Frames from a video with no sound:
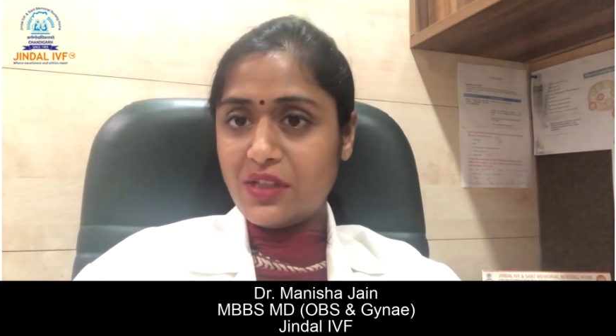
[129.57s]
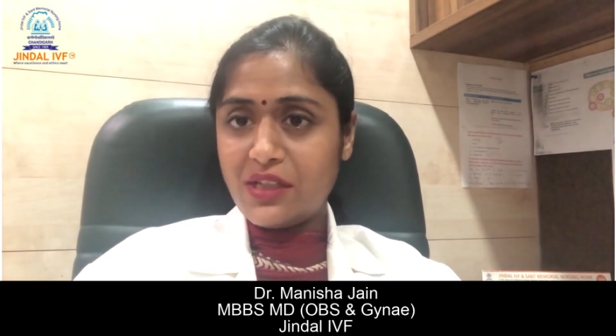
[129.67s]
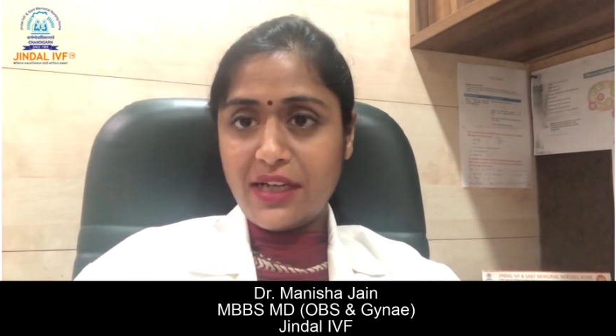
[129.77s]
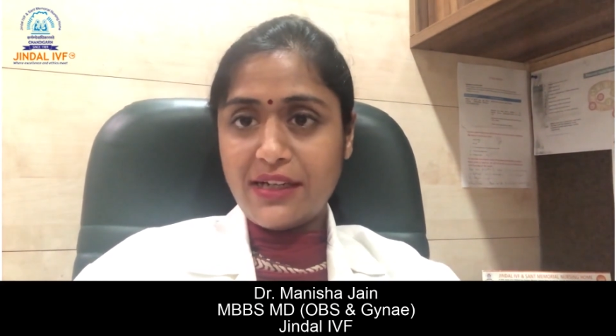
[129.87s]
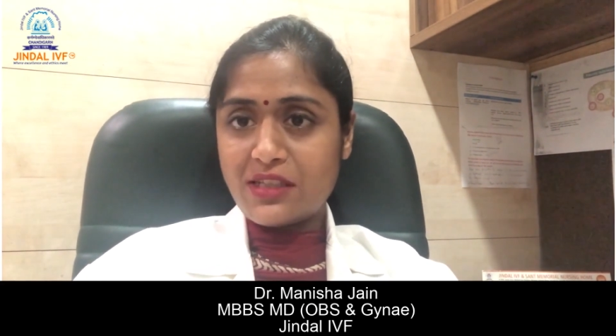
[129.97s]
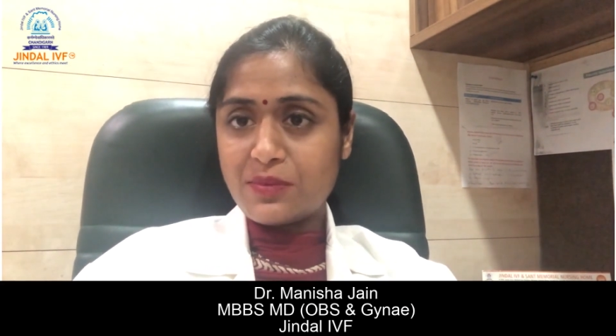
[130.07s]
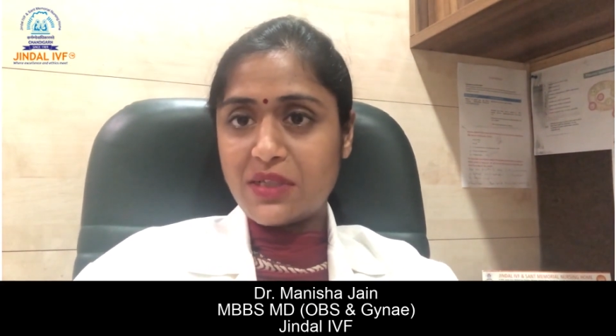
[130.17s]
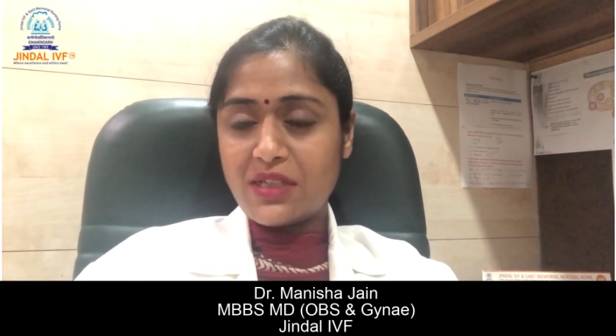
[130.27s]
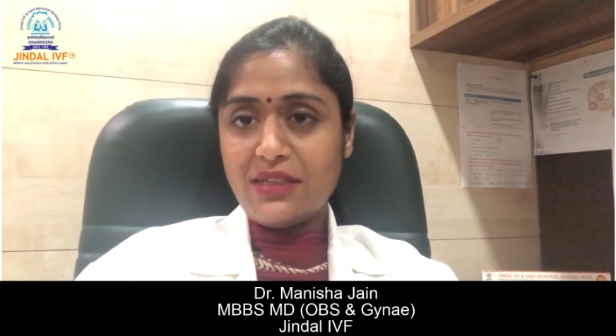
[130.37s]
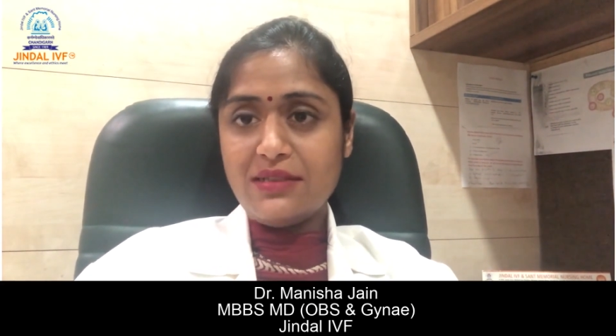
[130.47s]
a great
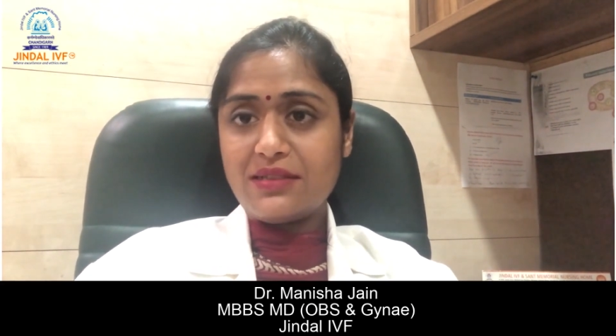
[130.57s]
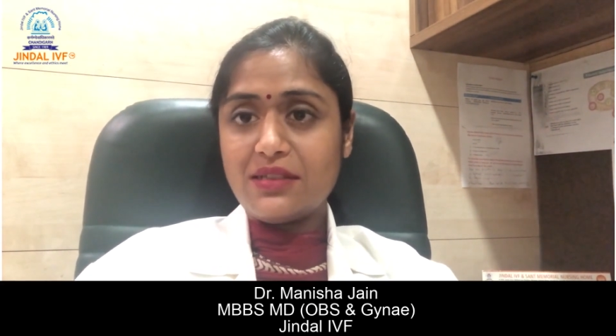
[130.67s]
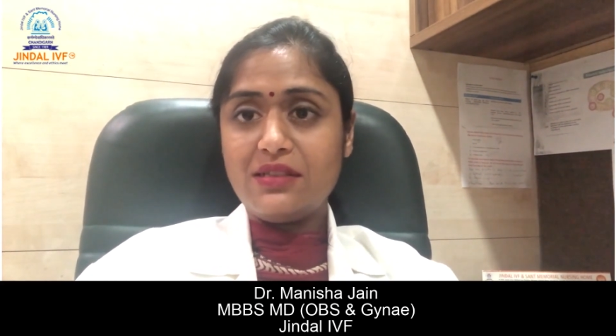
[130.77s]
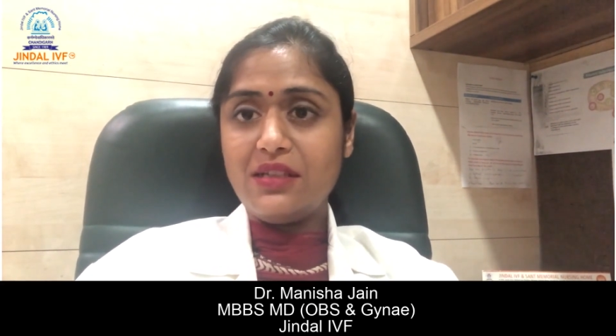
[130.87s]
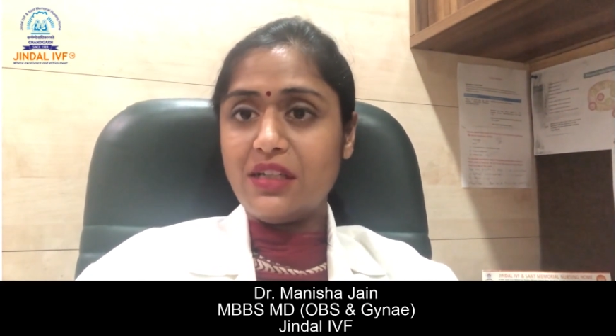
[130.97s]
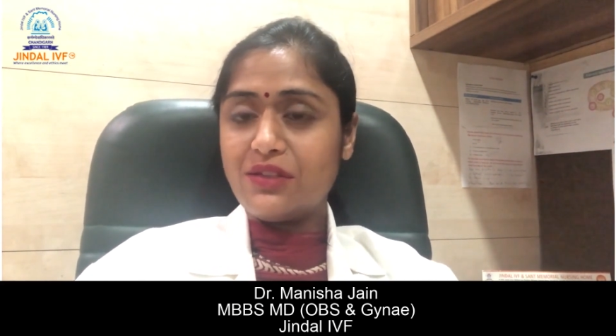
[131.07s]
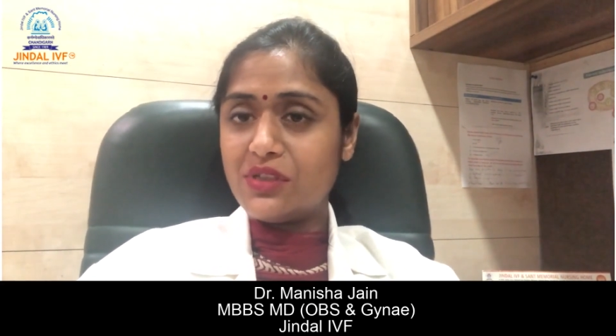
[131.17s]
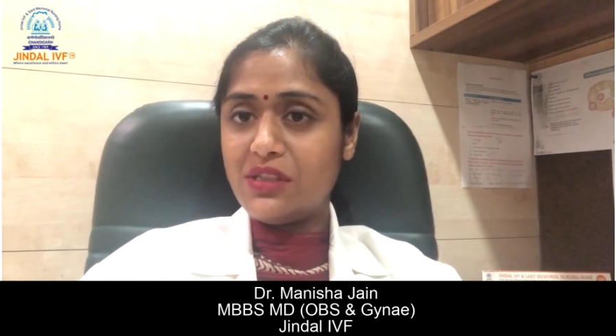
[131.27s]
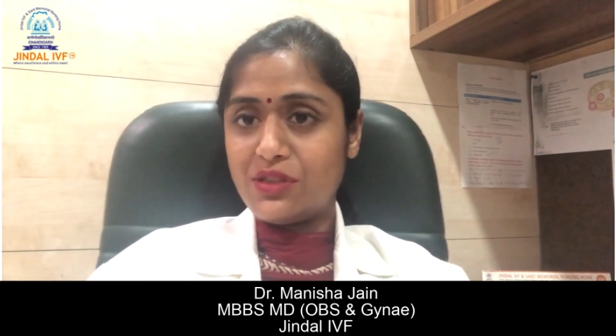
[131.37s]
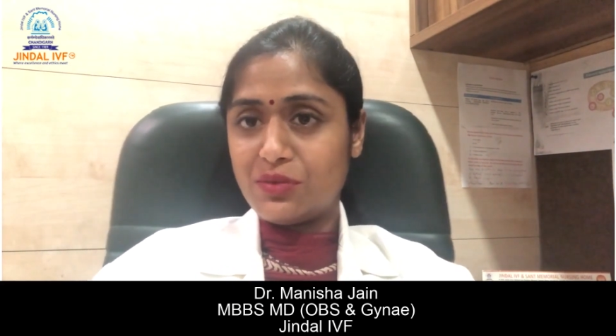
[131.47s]
expertise in dealing
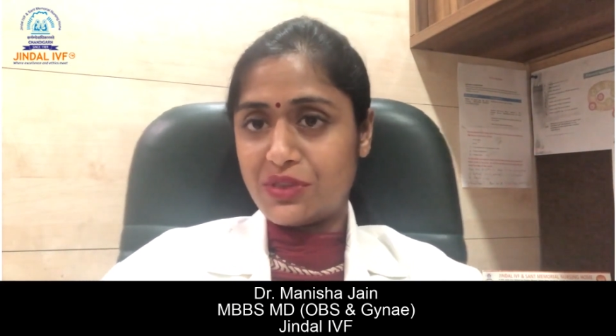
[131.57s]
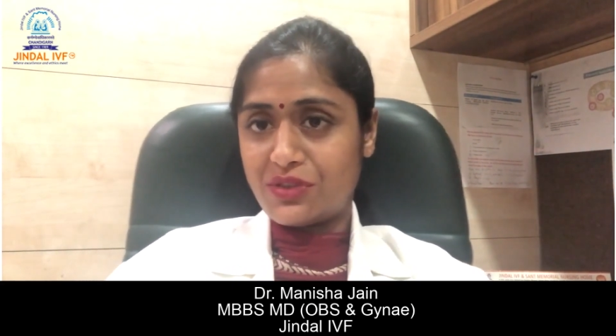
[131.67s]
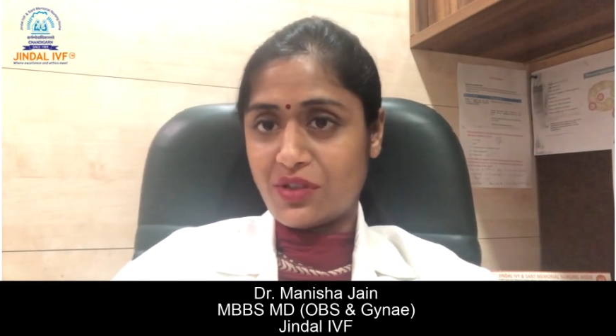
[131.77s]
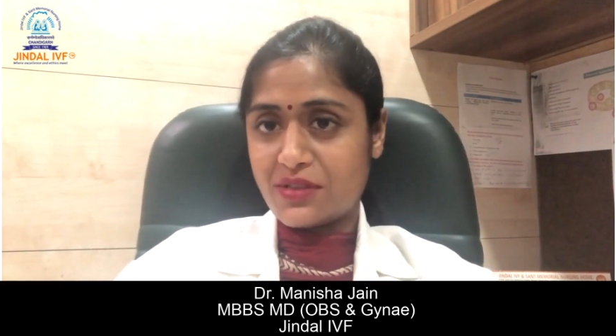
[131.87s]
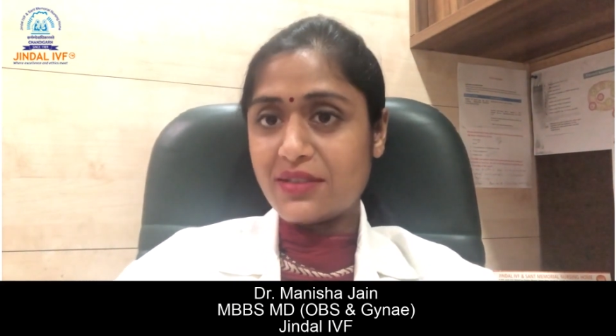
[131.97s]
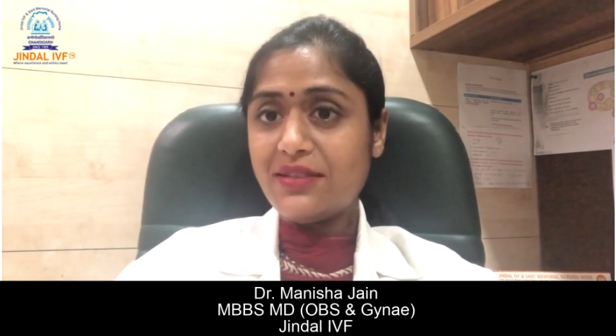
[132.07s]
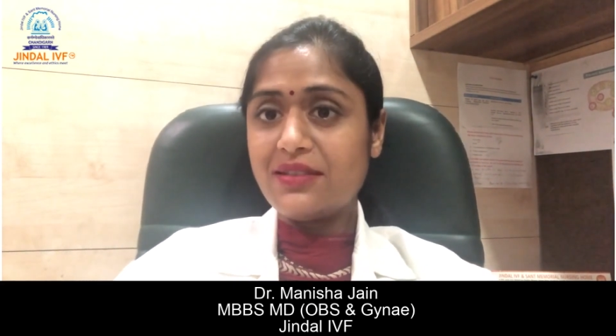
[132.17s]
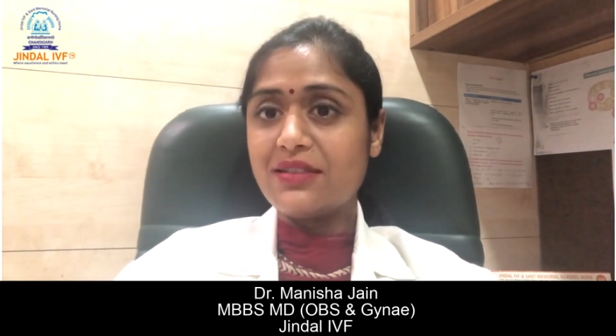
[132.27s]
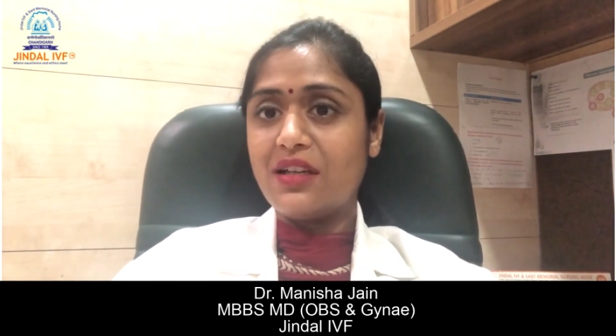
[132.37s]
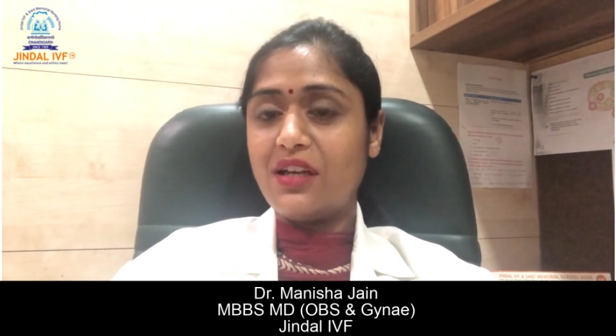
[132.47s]
with endometriosis.